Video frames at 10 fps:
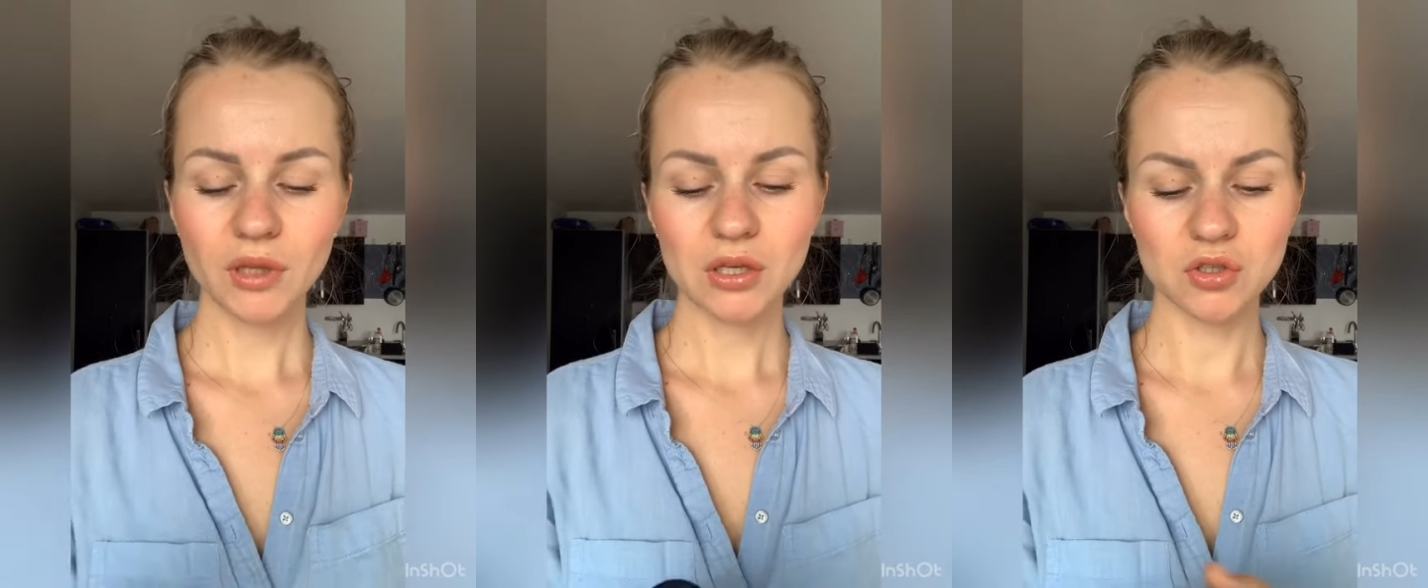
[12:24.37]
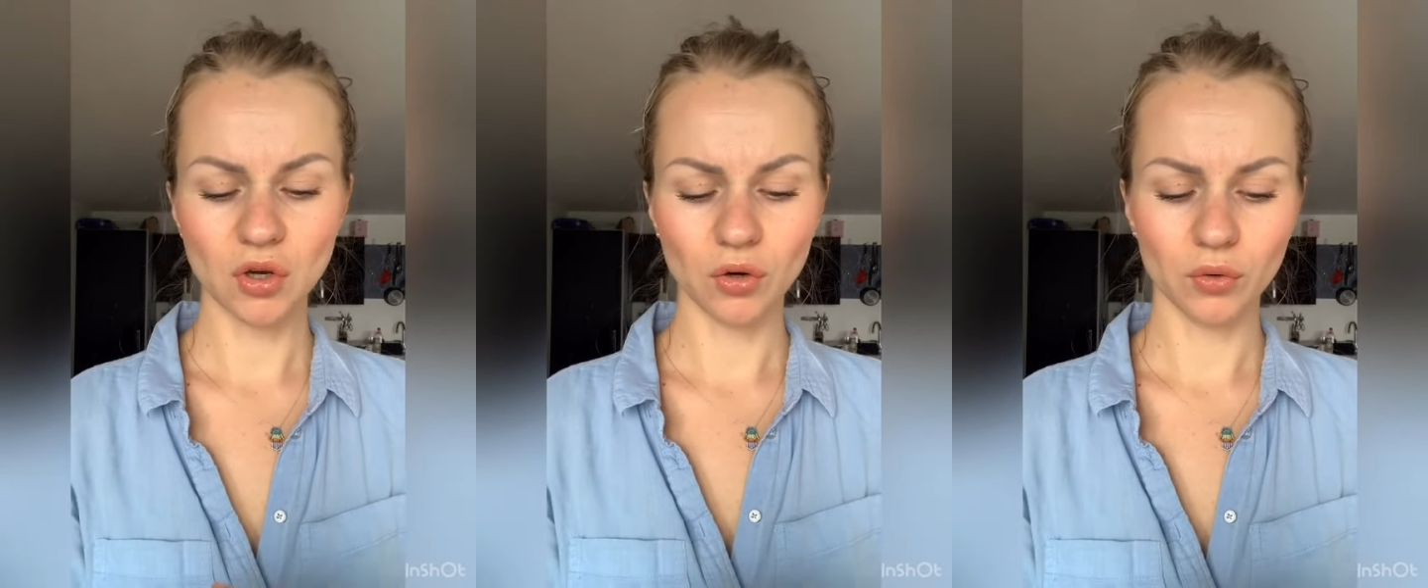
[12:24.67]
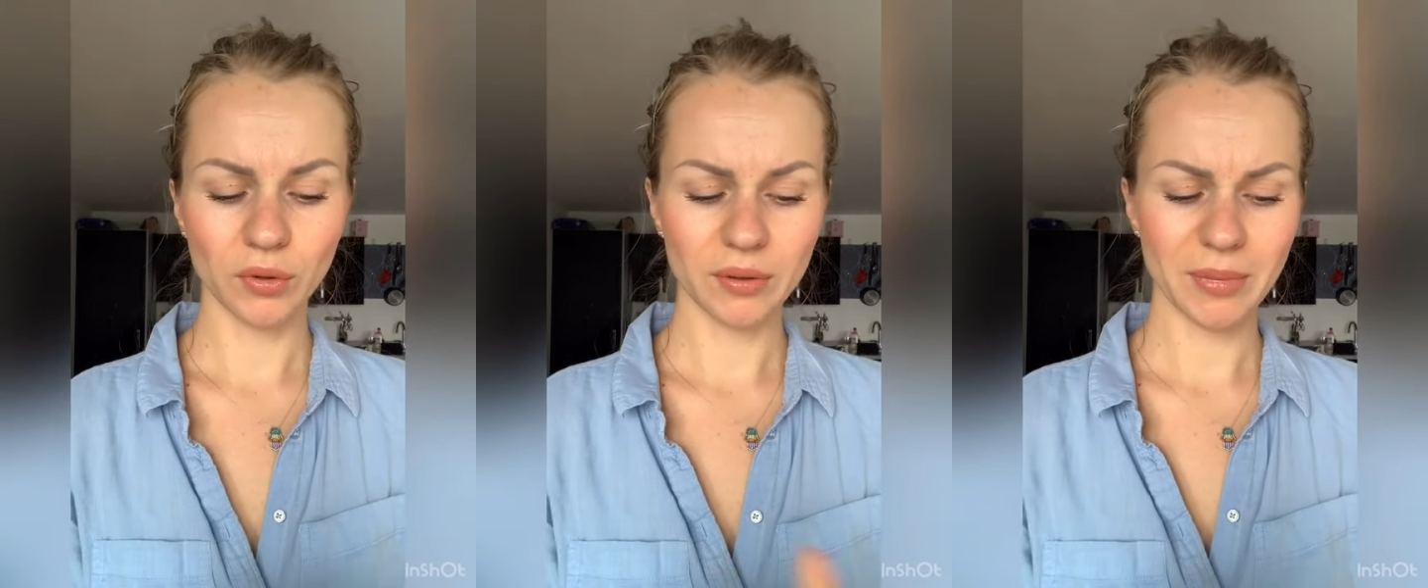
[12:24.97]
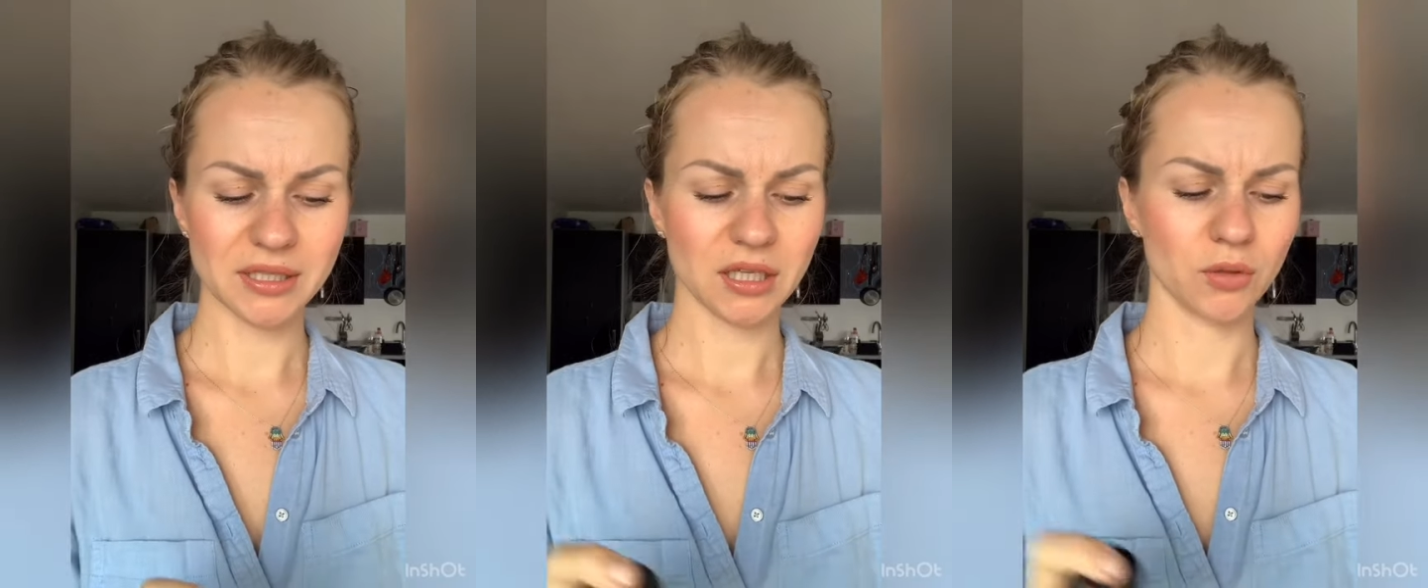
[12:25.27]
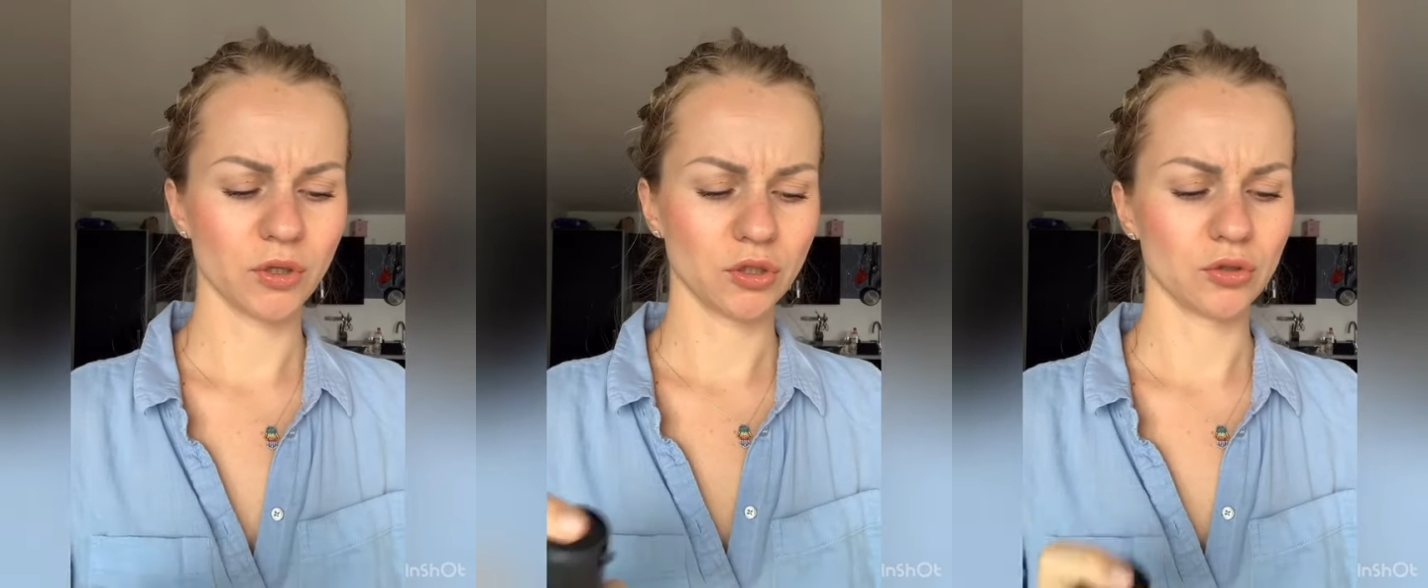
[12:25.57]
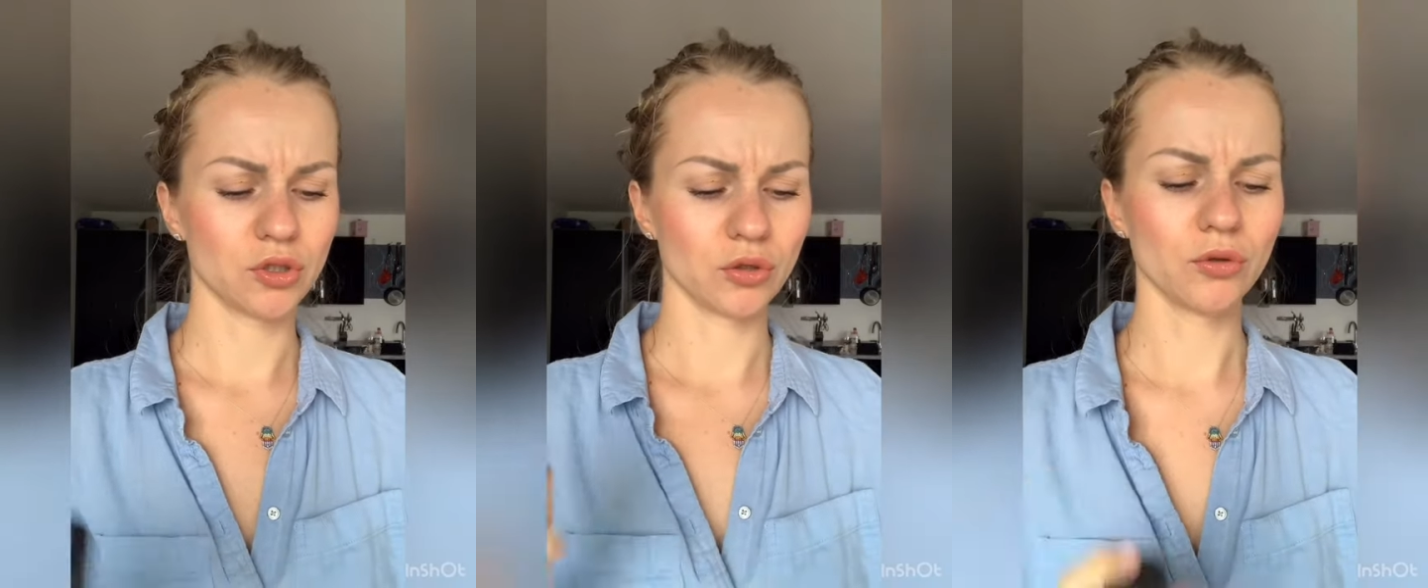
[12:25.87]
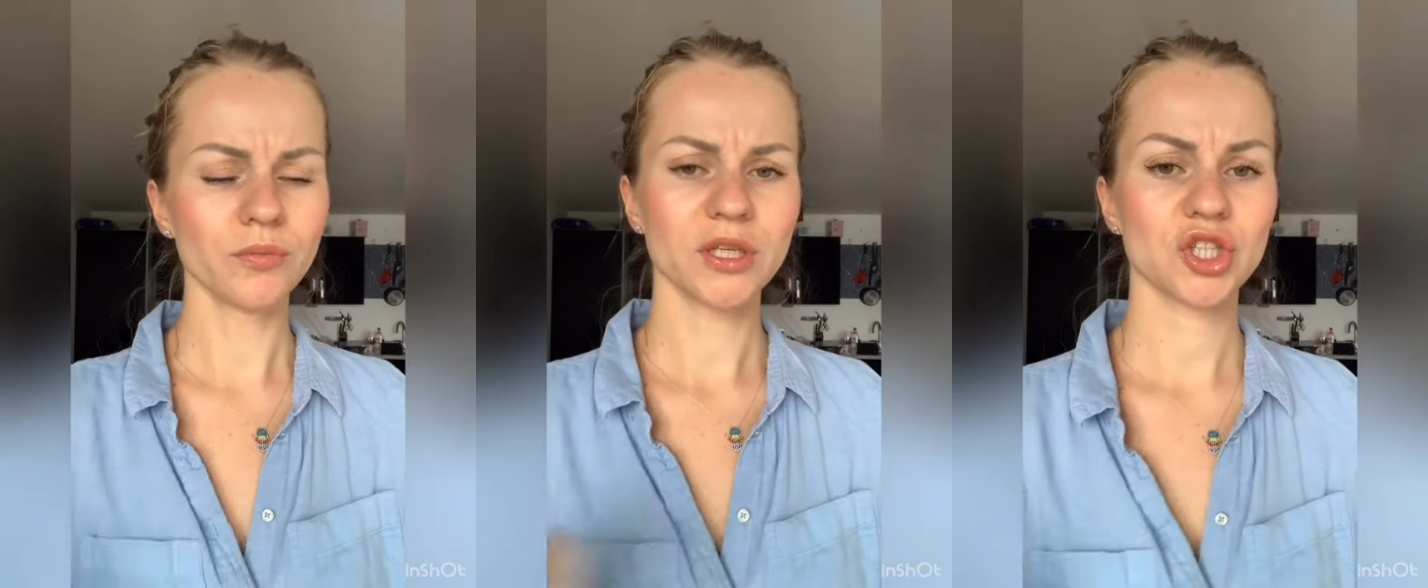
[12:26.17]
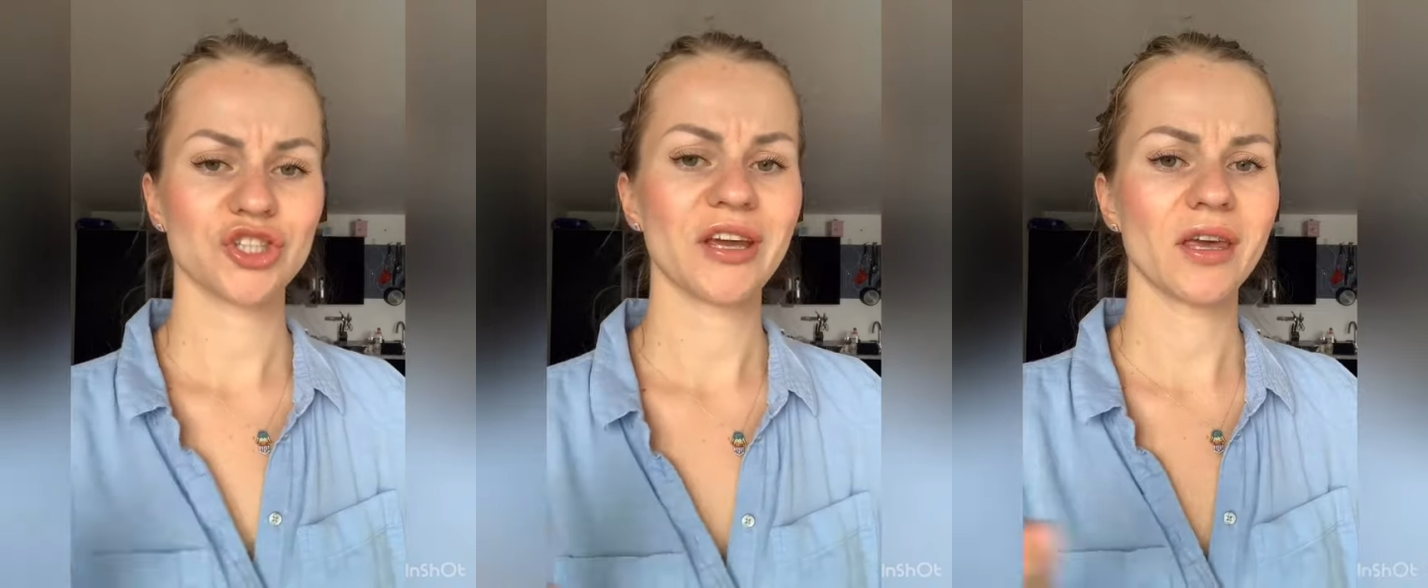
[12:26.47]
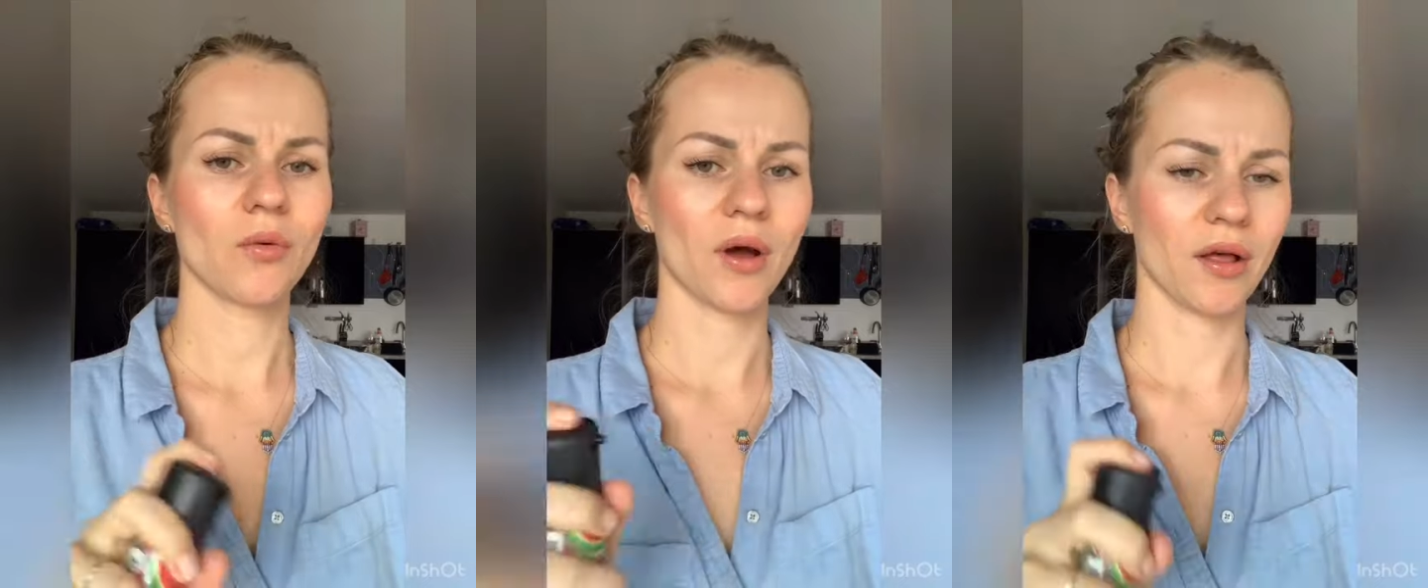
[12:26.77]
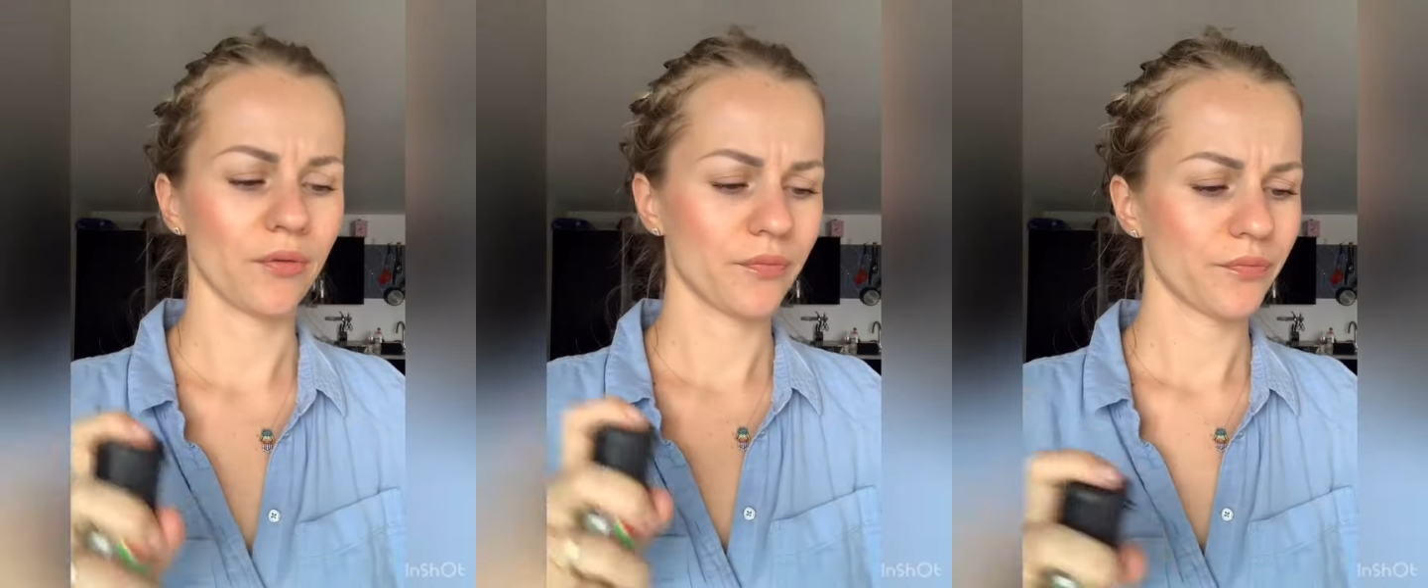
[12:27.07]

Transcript: So basically what you do is shake it well.